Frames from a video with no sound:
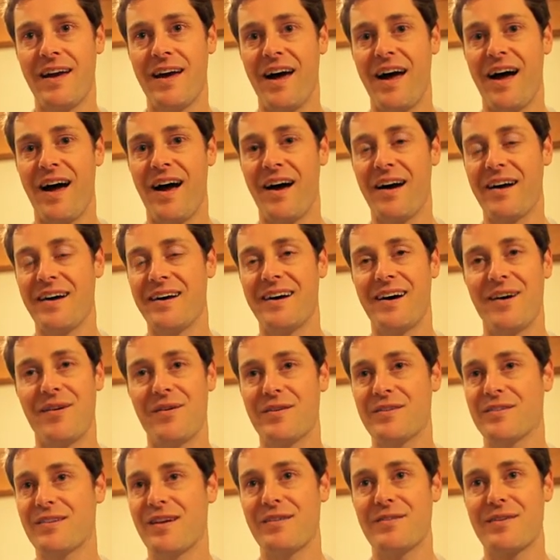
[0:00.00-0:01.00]
I
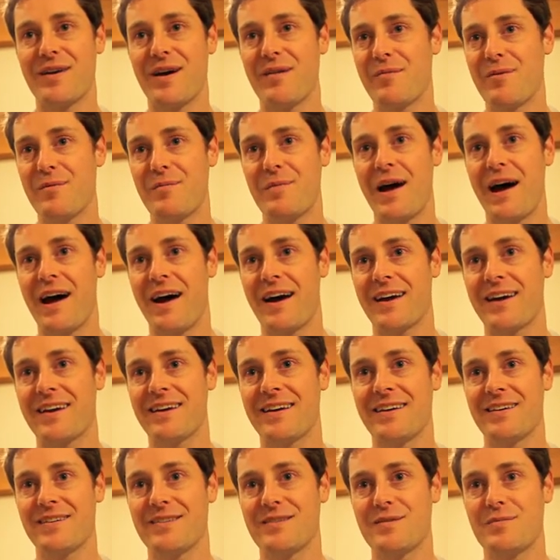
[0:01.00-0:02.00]
always love coming
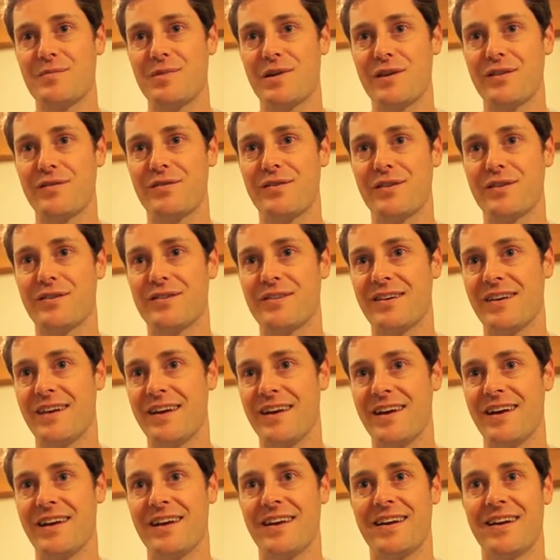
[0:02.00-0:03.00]
back. It's a beautiful
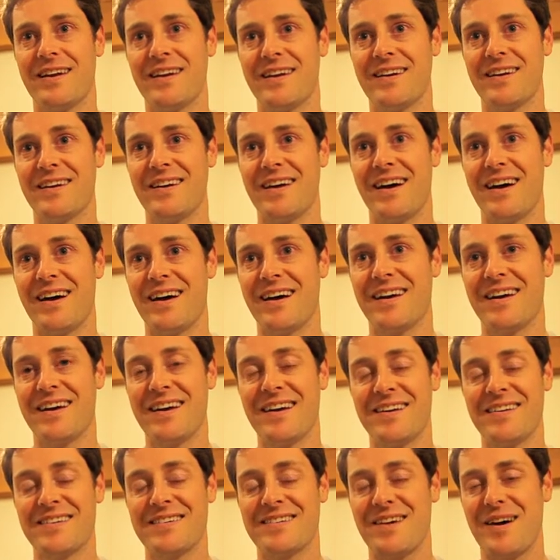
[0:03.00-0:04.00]
city, and
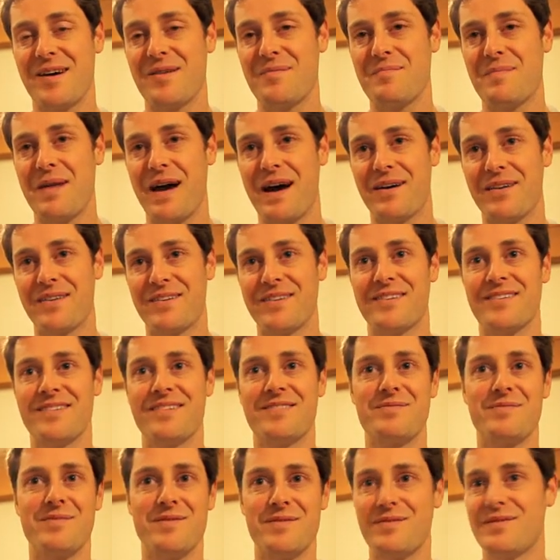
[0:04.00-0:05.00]
it's got
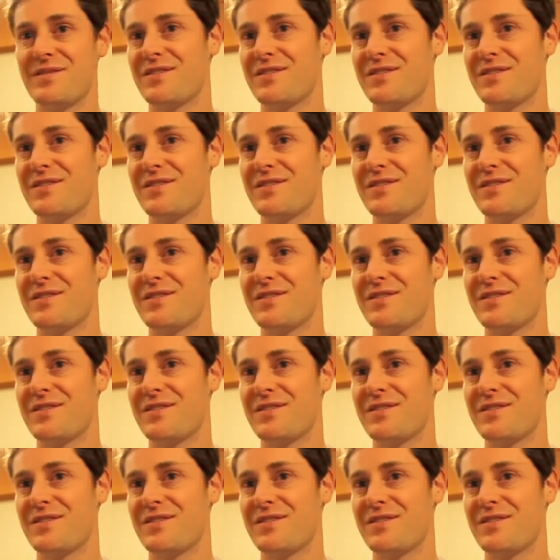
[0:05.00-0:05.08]
mountains.